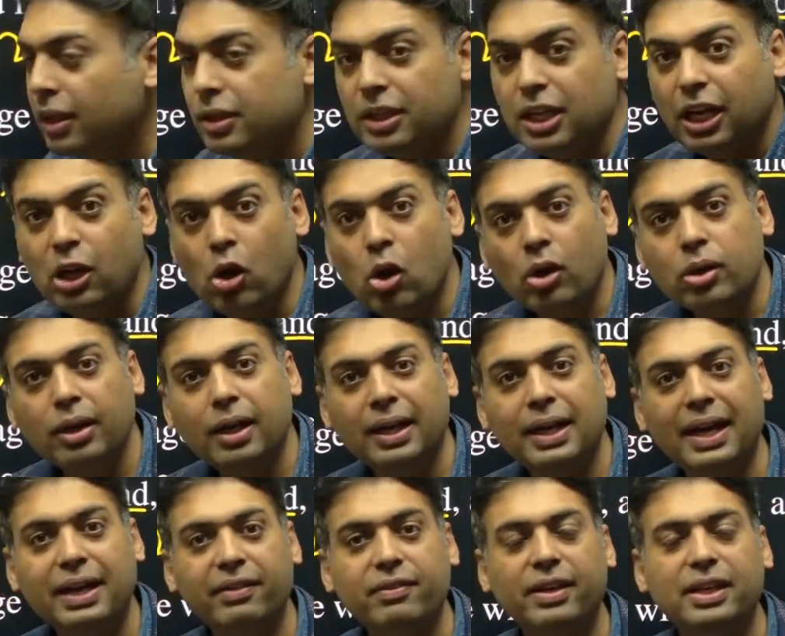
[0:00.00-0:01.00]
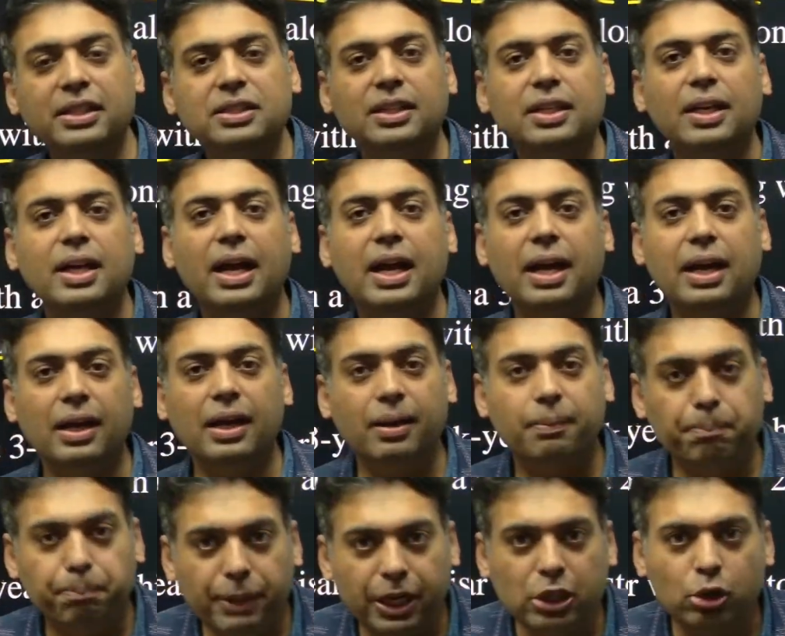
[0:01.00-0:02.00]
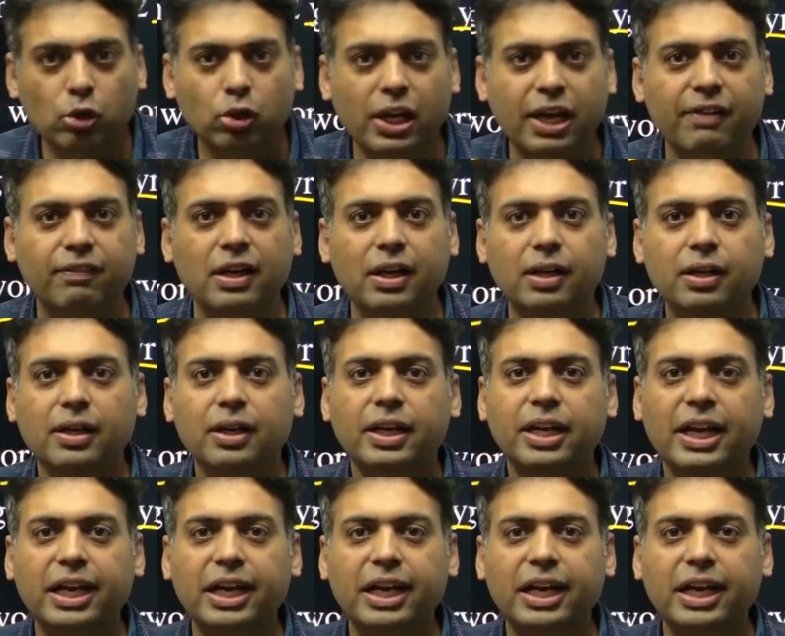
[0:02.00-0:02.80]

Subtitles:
the local language B2 level.